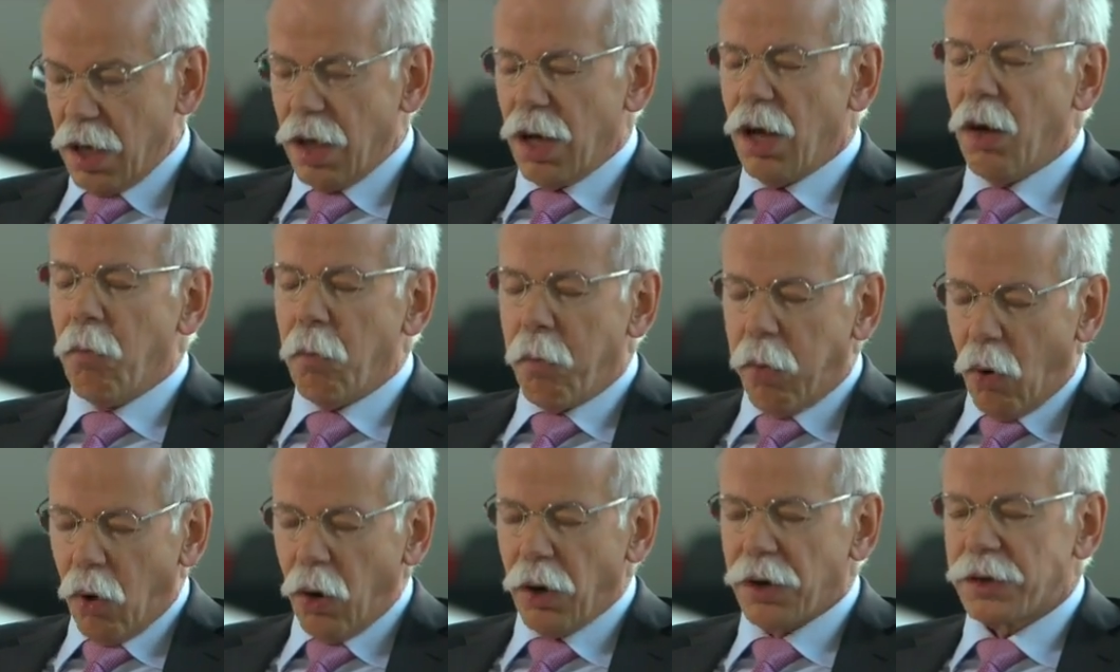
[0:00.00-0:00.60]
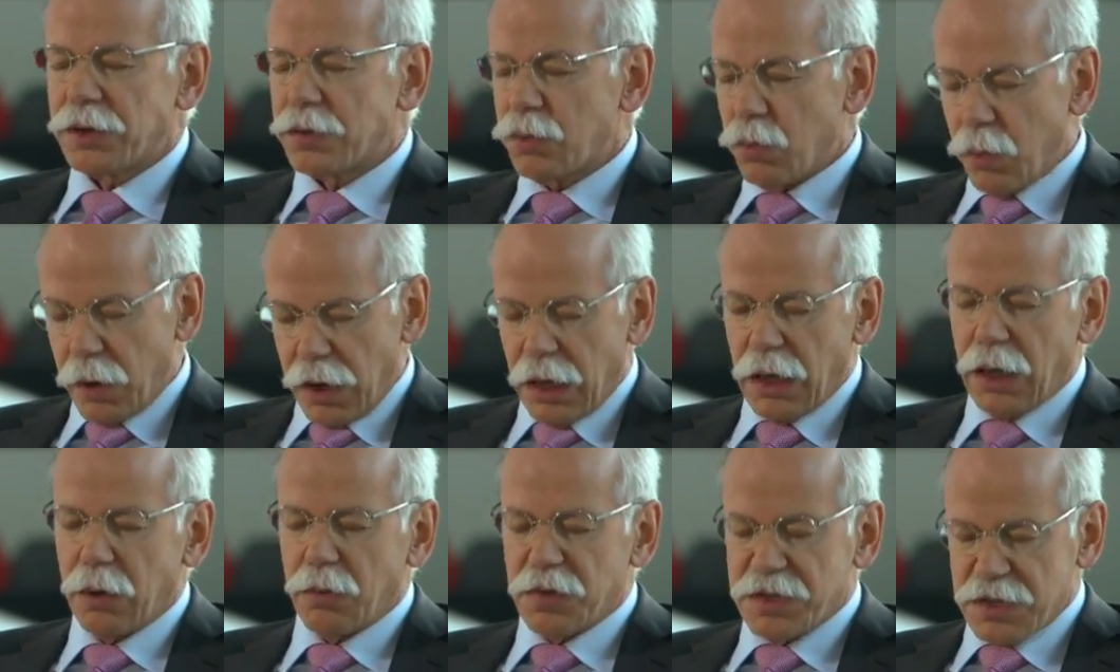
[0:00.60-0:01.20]
a board where
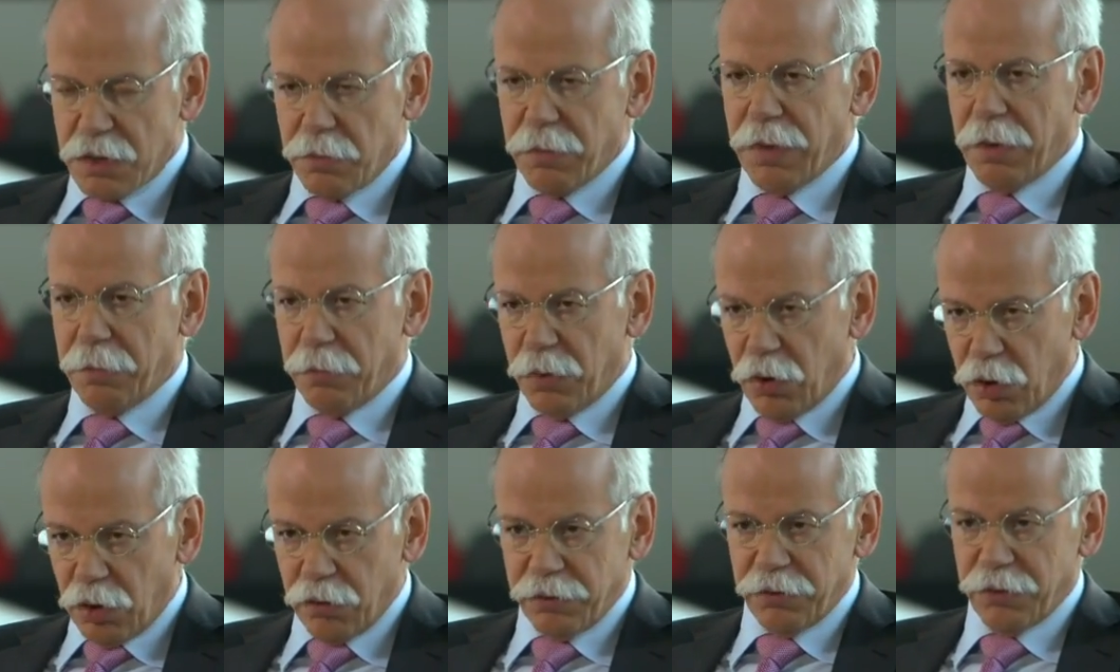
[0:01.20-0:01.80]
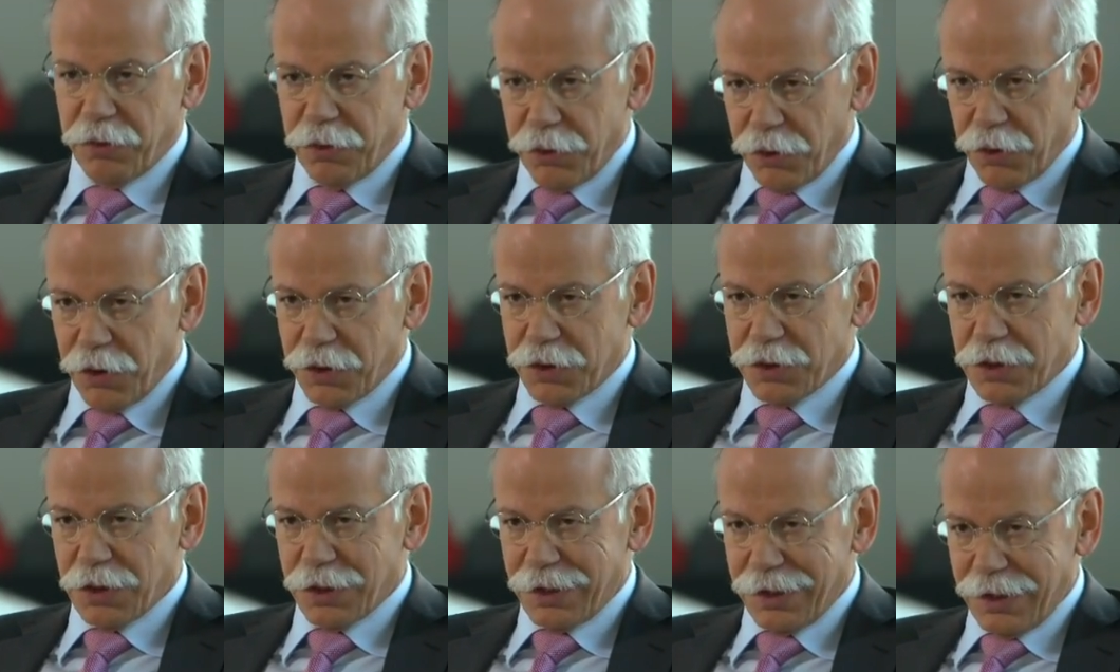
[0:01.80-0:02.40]
I was a member of,
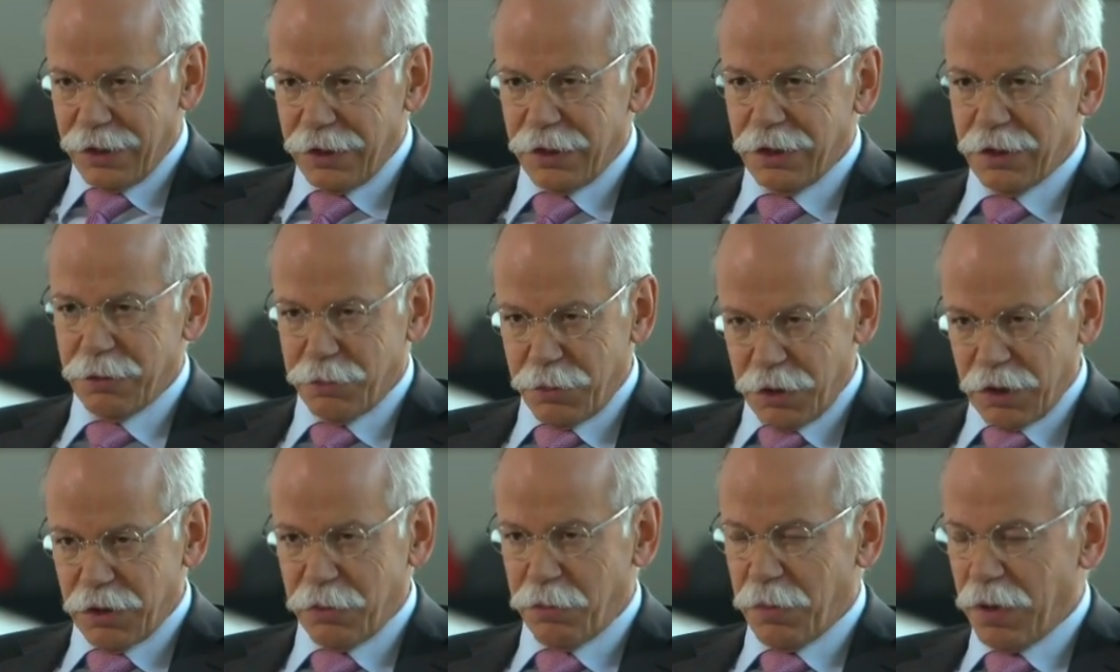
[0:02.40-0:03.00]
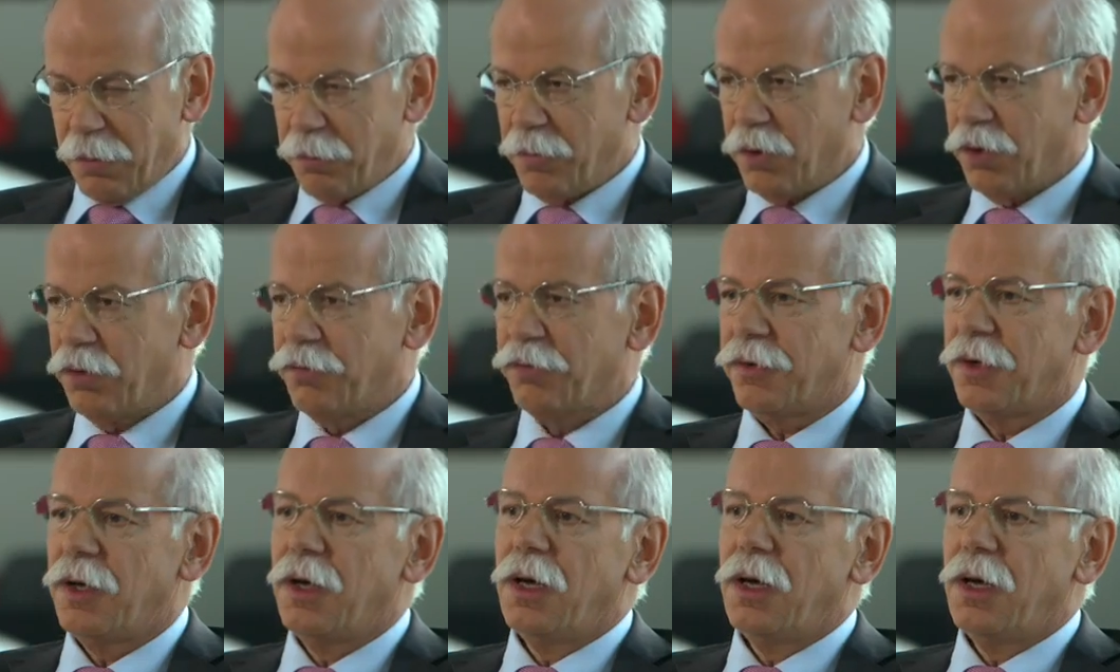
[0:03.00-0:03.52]
not leading it, but a member of,